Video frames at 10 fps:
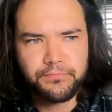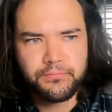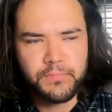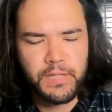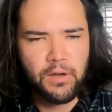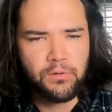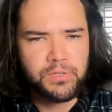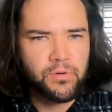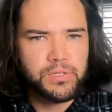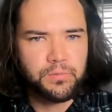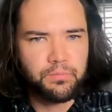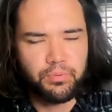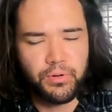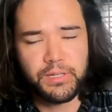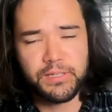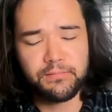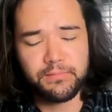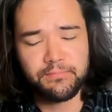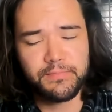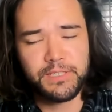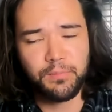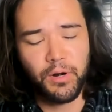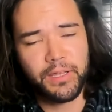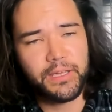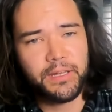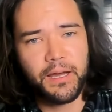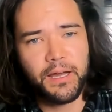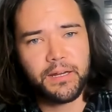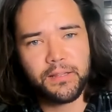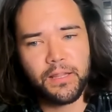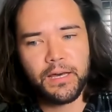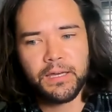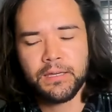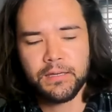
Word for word: I was always a pretty smart kid, not going to lie.